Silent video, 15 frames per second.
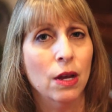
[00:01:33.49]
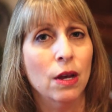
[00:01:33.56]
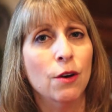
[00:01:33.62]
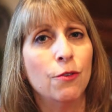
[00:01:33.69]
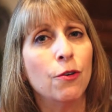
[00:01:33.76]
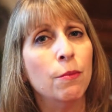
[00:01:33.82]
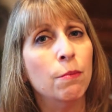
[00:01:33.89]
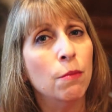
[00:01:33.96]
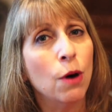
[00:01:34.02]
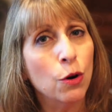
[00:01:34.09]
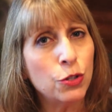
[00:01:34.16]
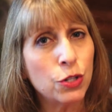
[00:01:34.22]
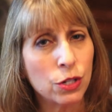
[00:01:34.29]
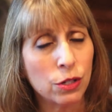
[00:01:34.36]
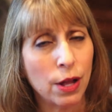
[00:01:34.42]
For
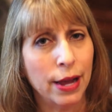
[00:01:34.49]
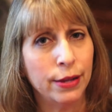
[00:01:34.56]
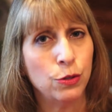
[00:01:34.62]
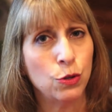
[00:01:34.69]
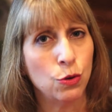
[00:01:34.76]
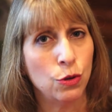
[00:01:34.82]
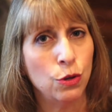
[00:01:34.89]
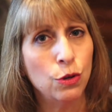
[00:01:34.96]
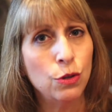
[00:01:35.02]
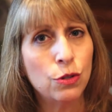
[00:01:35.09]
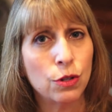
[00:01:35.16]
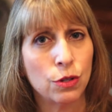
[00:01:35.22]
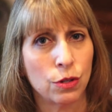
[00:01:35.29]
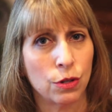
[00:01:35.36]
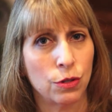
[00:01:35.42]
most clients who use
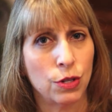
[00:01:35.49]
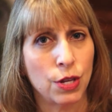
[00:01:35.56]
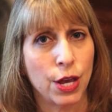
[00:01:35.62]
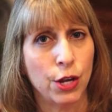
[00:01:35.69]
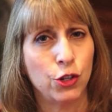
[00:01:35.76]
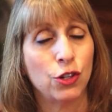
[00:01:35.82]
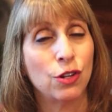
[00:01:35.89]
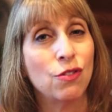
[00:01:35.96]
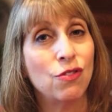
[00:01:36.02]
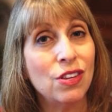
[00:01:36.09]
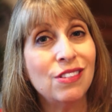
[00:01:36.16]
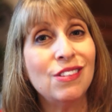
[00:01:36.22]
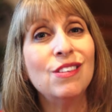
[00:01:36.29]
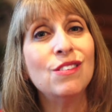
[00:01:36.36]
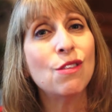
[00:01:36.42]
dissociation,
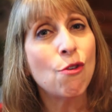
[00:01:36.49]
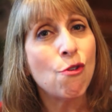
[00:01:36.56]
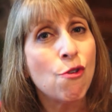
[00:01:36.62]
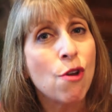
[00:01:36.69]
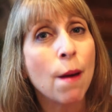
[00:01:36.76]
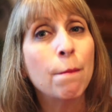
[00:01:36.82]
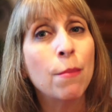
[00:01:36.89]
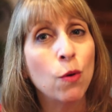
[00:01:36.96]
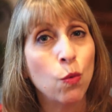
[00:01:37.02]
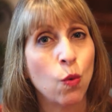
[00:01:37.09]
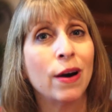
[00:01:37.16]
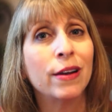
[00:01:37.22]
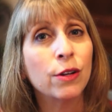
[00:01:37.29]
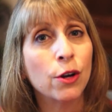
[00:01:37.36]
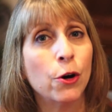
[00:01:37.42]
this is their number
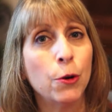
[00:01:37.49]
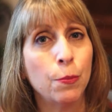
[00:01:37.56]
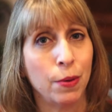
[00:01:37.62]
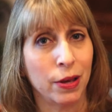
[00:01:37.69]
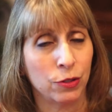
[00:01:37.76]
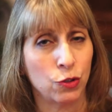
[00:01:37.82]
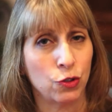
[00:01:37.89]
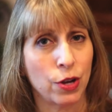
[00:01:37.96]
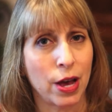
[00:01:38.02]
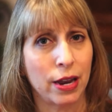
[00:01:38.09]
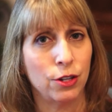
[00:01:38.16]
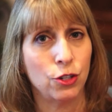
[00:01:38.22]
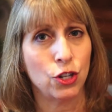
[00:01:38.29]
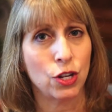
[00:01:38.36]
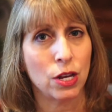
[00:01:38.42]
one coping
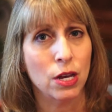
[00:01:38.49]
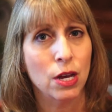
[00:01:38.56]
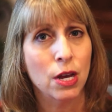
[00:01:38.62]
strategy.